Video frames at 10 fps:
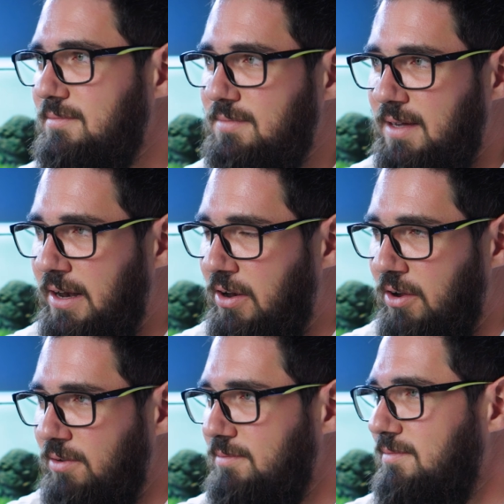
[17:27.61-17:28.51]
I don't
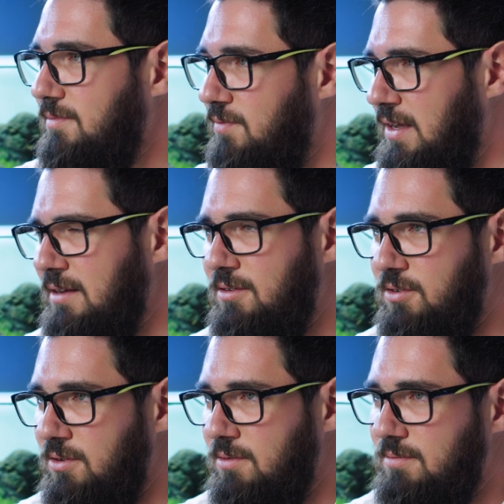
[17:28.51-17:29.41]
know, weird
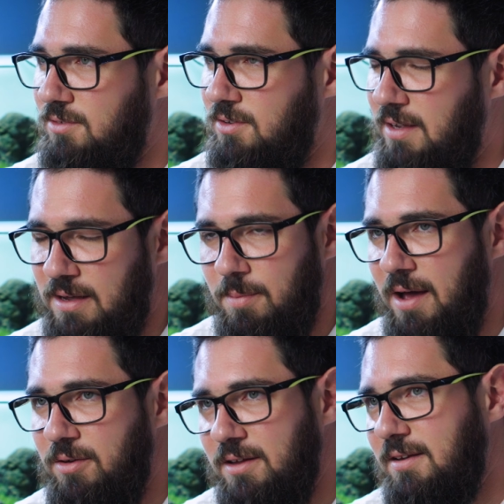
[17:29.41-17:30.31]
to think
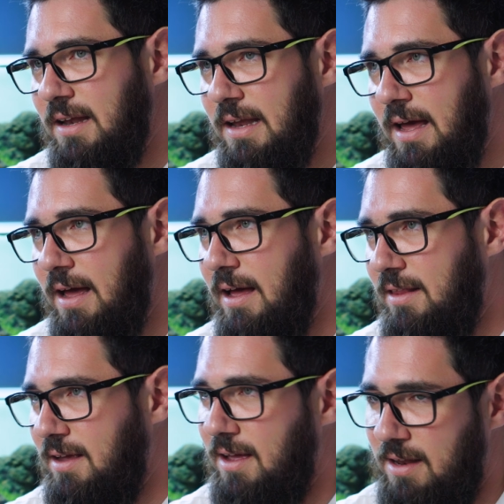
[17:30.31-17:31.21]
about it, and I
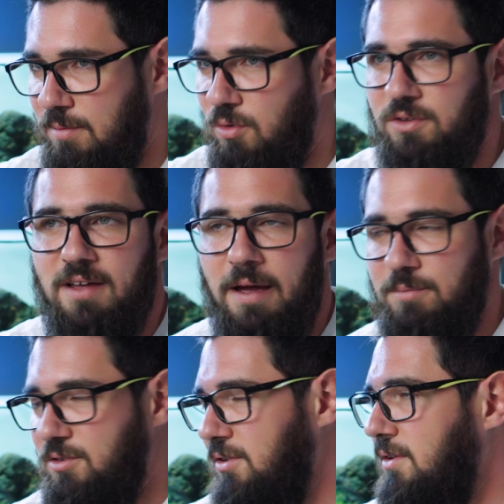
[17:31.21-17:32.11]
think I need more time to